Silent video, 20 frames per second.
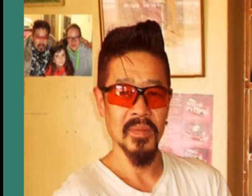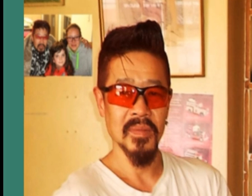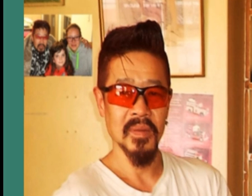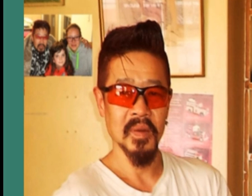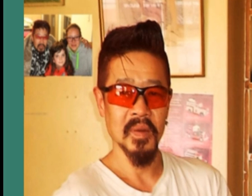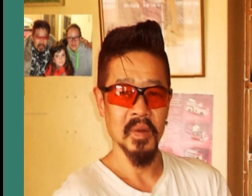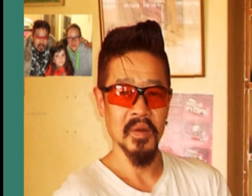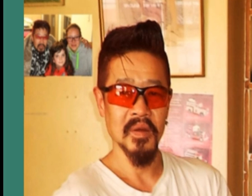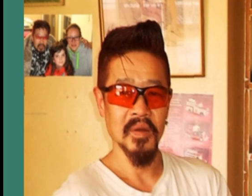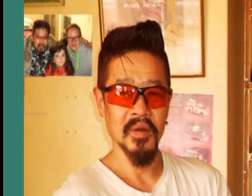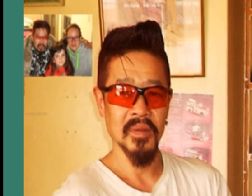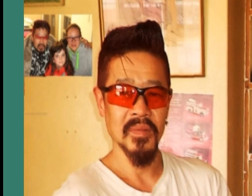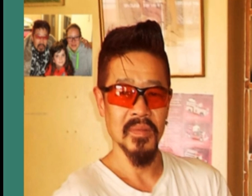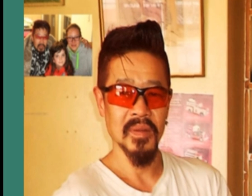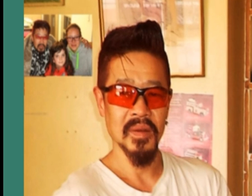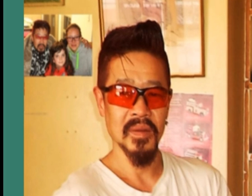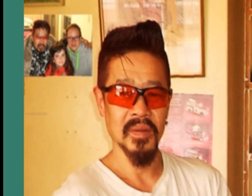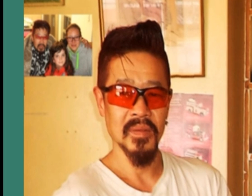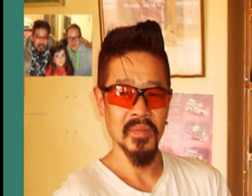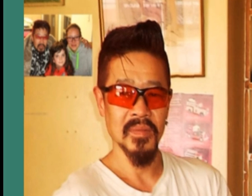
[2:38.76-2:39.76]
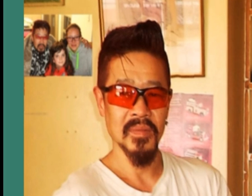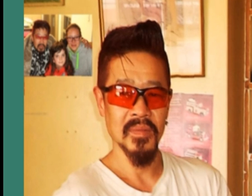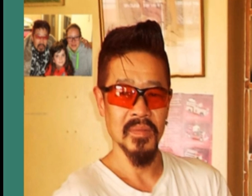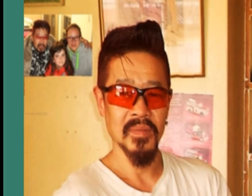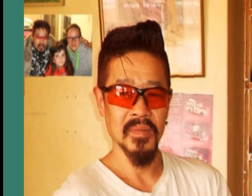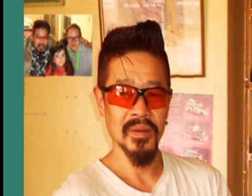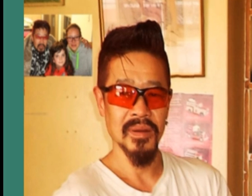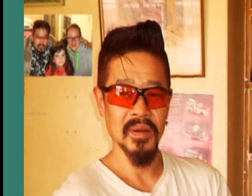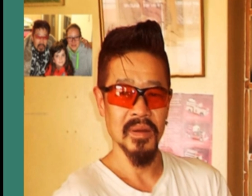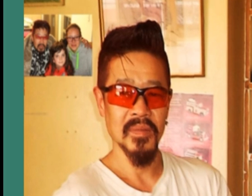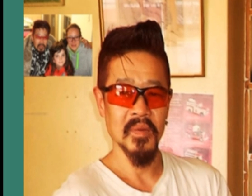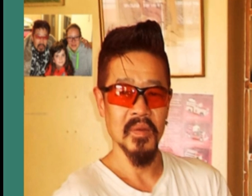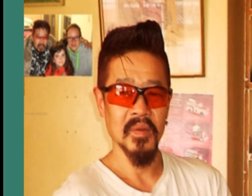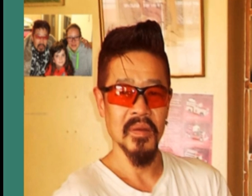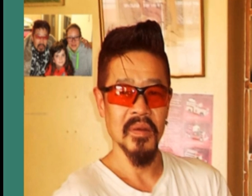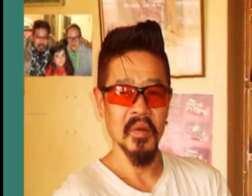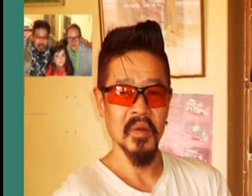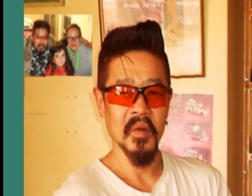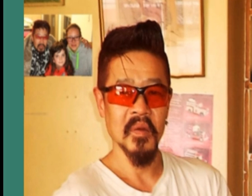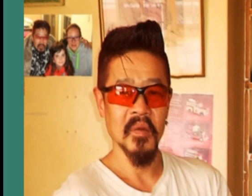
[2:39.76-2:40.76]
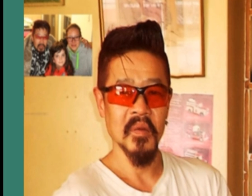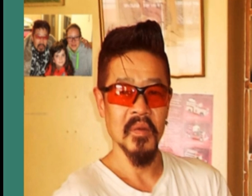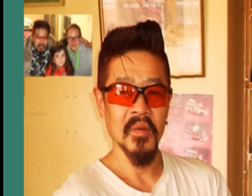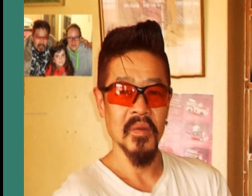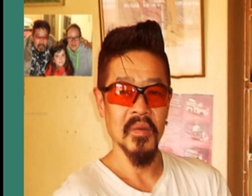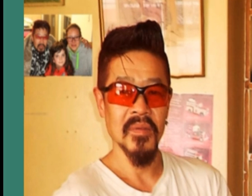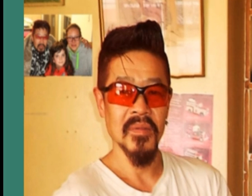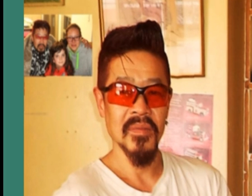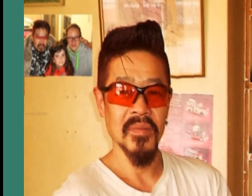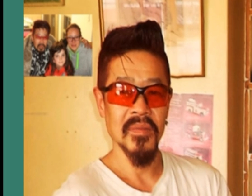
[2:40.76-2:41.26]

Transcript: You can't handle the truth.